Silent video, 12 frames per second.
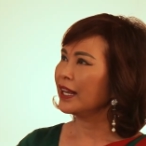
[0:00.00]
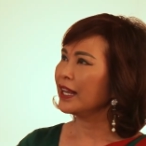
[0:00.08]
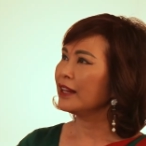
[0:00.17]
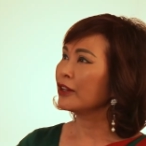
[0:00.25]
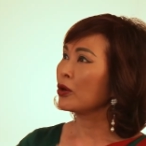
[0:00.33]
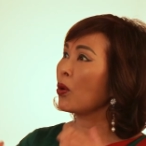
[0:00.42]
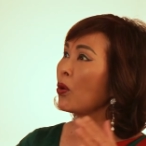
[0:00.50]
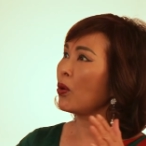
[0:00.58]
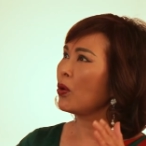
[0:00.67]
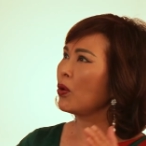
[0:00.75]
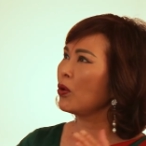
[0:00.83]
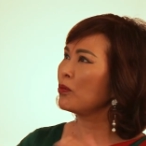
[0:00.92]
in an
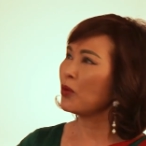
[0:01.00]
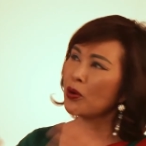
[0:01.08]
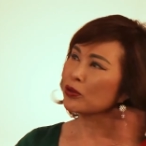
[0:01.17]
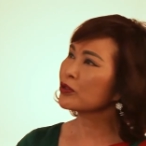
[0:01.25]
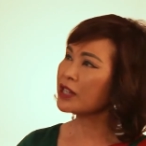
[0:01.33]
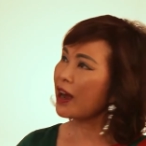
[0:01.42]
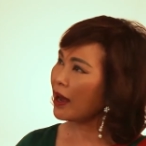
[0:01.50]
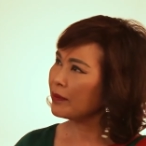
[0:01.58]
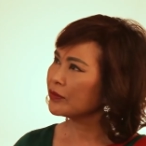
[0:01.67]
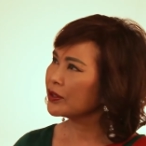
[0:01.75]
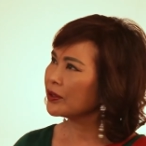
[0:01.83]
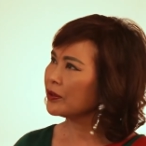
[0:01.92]
old Mughal
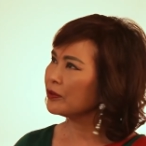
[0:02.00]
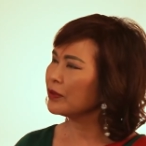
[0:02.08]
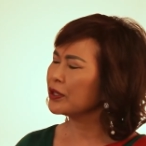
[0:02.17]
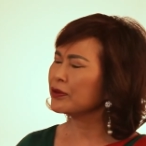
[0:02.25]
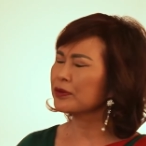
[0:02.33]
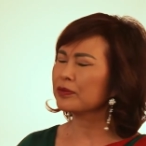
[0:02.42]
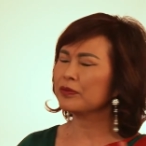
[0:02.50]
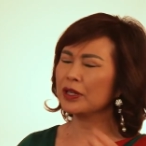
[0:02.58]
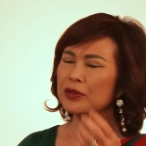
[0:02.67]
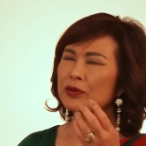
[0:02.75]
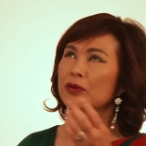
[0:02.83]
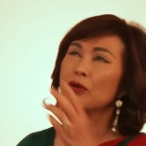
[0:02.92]
time. When
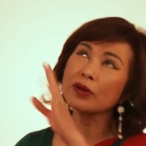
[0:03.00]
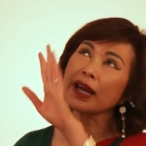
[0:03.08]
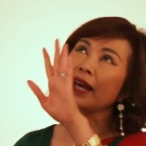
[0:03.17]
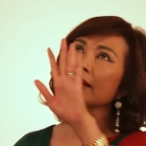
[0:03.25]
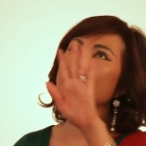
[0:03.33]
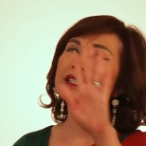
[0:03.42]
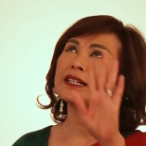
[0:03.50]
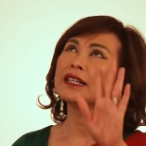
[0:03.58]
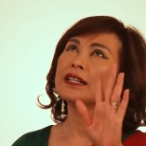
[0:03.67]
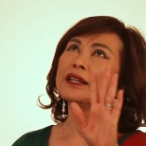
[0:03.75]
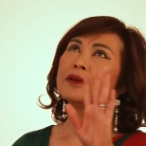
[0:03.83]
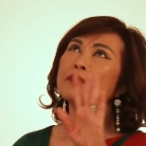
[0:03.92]
you look at
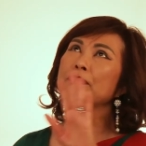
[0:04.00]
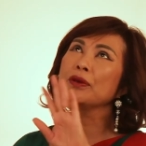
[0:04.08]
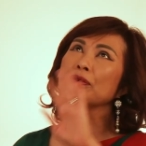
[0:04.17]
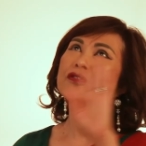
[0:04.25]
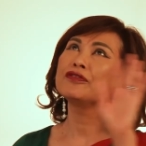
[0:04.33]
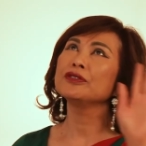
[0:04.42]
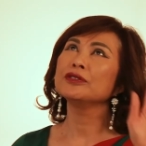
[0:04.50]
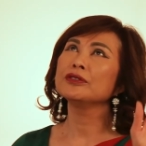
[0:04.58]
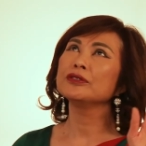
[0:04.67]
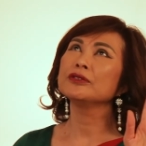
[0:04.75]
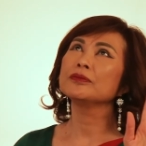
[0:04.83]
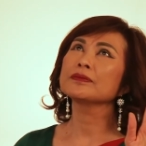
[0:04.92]

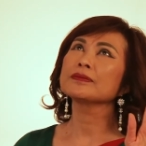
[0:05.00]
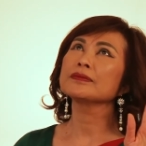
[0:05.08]
beautiful